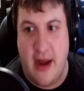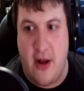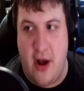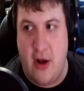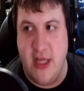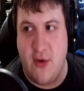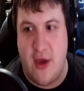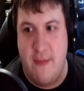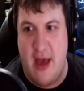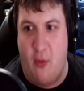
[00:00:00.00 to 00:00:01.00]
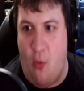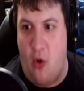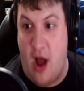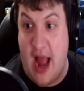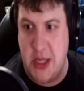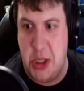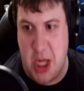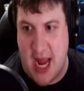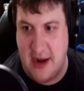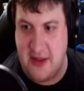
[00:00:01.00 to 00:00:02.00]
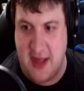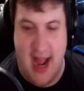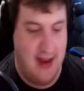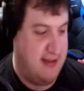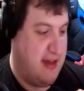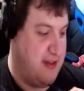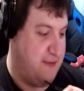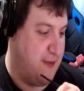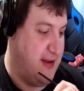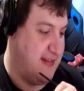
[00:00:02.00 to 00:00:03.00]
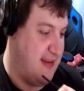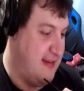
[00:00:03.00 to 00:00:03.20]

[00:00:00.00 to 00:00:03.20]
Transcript: Oh, you commit one genocide, says Frieza.